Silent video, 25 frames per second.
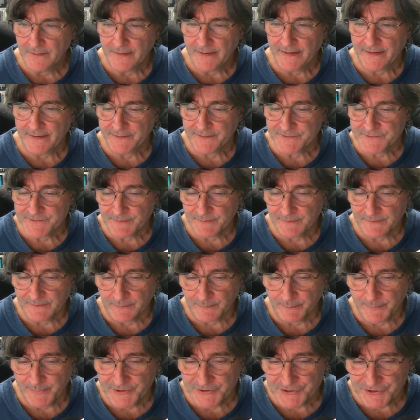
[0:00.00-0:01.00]
And there's a little
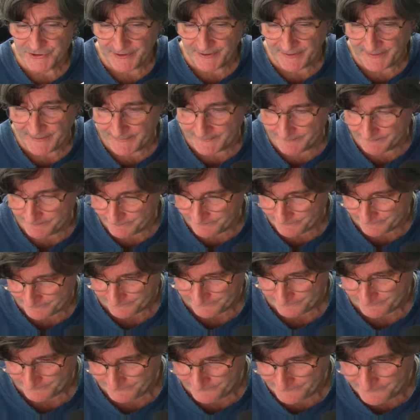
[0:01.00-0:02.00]
picture here
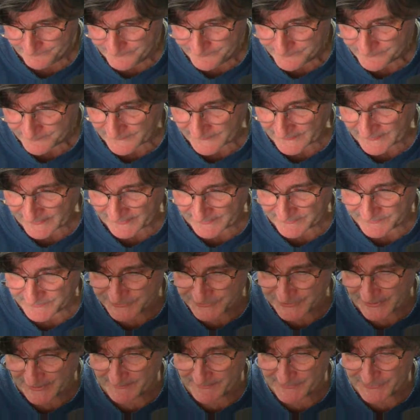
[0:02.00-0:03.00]
that
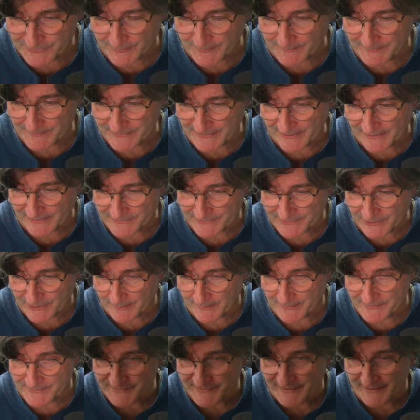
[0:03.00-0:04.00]
James Webb
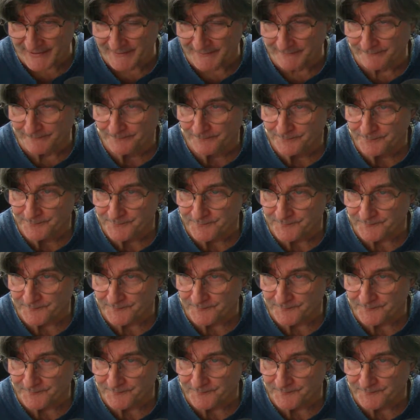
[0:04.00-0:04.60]
Telescope has taken,